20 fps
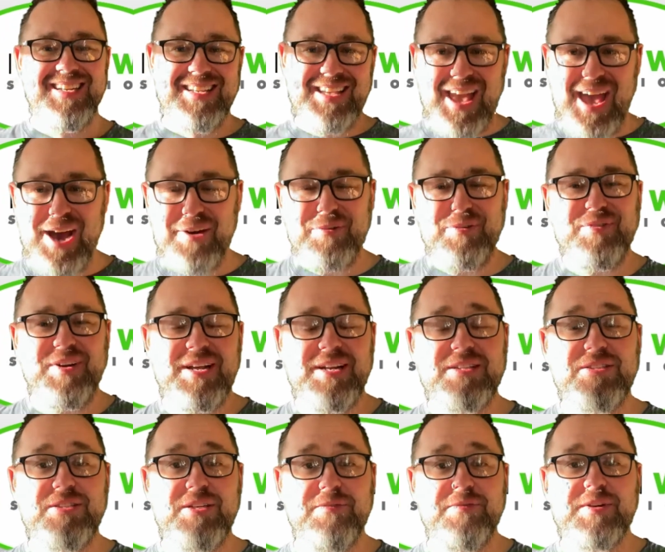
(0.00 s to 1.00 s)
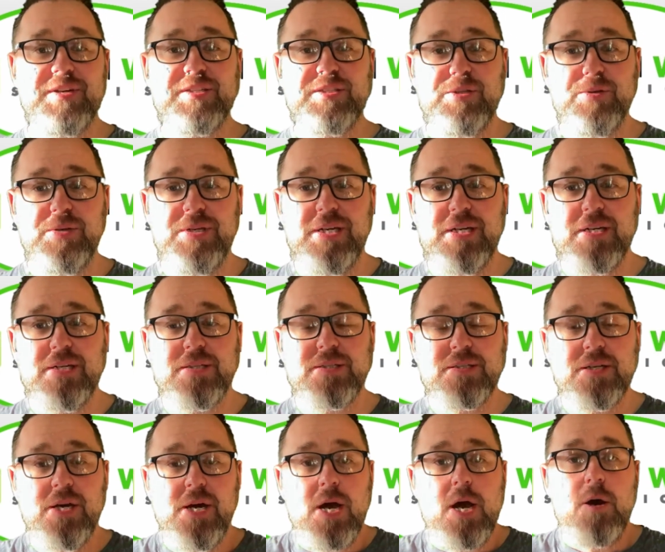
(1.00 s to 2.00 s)
Yeah, we've had a difficult two
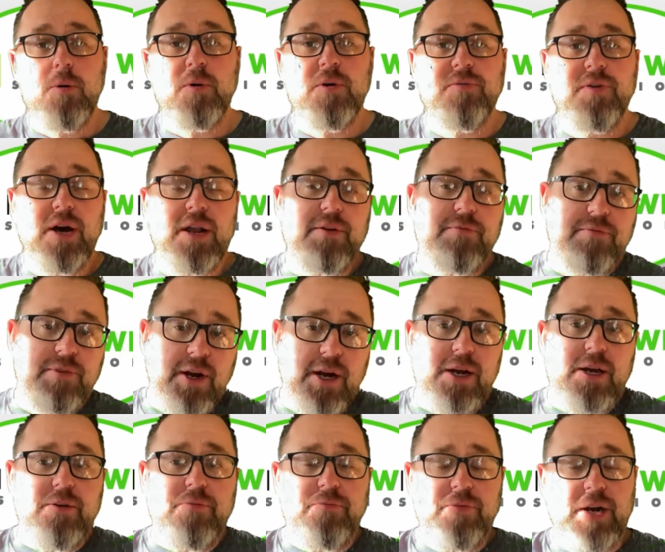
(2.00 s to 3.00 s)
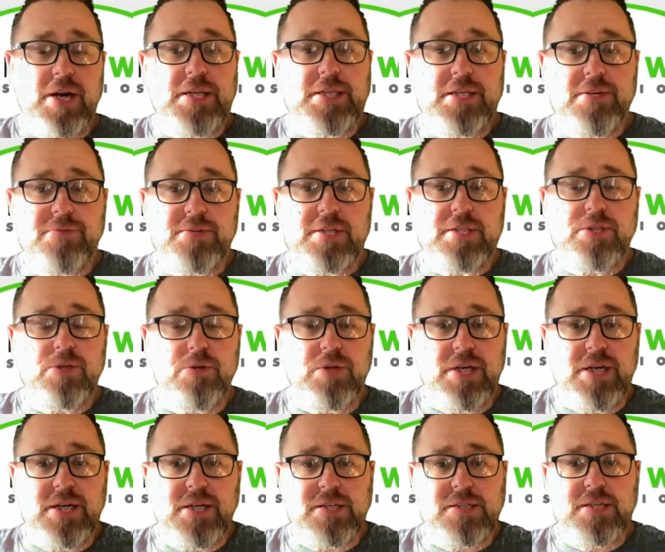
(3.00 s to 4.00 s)
years. We've had a very, very difficult two
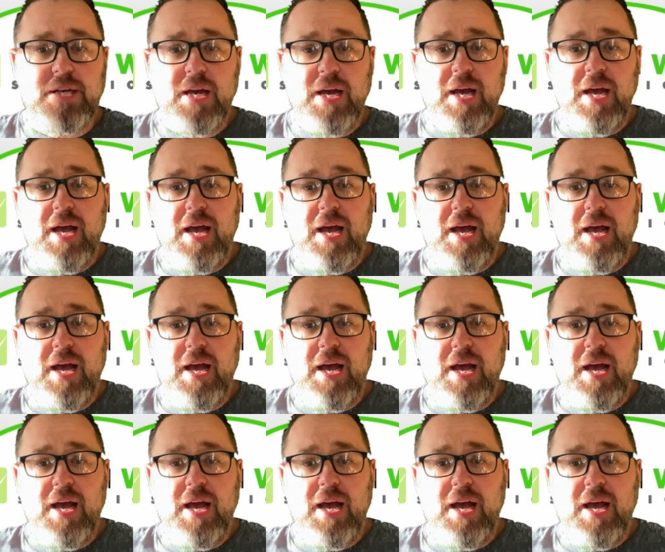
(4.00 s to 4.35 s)
years.